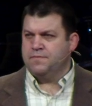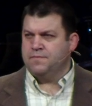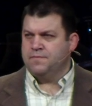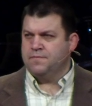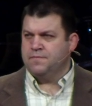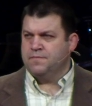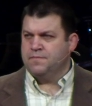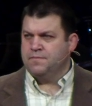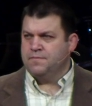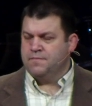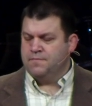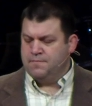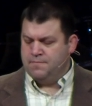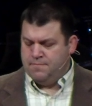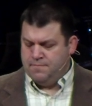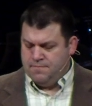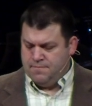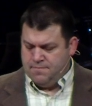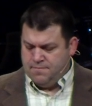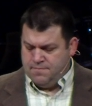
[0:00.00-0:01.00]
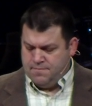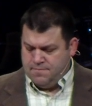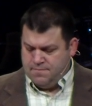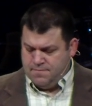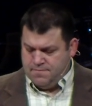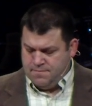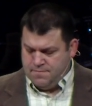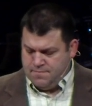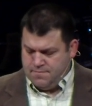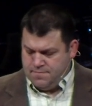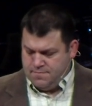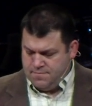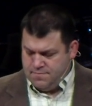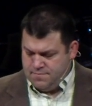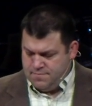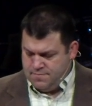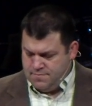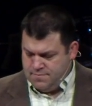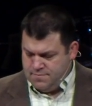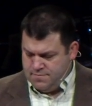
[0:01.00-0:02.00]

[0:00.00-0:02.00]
(no one is talking)